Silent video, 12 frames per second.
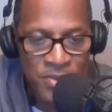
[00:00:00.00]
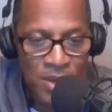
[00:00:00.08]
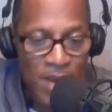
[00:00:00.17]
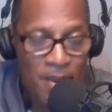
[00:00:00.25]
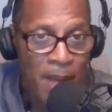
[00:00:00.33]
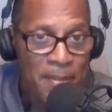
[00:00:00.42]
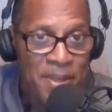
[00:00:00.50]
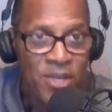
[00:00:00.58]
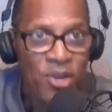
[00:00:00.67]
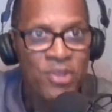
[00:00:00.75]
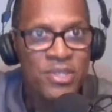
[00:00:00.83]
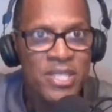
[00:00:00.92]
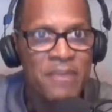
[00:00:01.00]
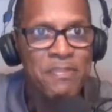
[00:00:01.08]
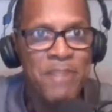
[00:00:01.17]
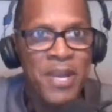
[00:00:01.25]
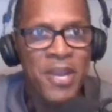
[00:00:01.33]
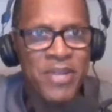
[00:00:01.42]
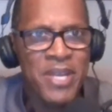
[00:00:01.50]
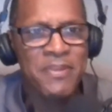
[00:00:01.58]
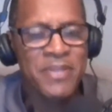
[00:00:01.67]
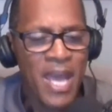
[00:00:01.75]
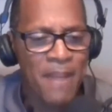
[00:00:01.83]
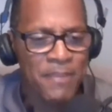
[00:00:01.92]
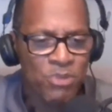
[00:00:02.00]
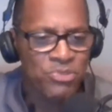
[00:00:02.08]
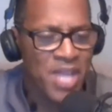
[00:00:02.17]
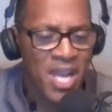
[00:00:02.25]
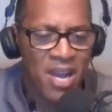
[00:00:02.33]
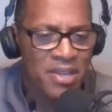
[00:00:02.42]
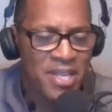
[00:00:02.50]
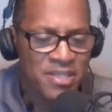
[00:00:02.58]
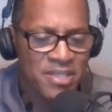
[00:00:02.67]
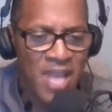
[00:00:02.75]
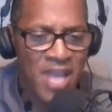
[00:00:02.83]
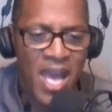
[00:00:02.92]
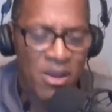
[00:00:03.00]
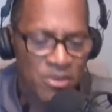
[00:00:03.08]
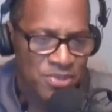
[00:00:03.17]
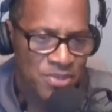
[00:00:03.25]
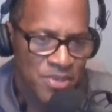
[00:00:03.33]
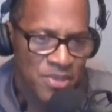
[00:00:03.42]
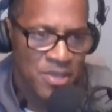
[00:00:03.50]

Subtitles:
So I'm encouraging every parent, every time your child get to the house,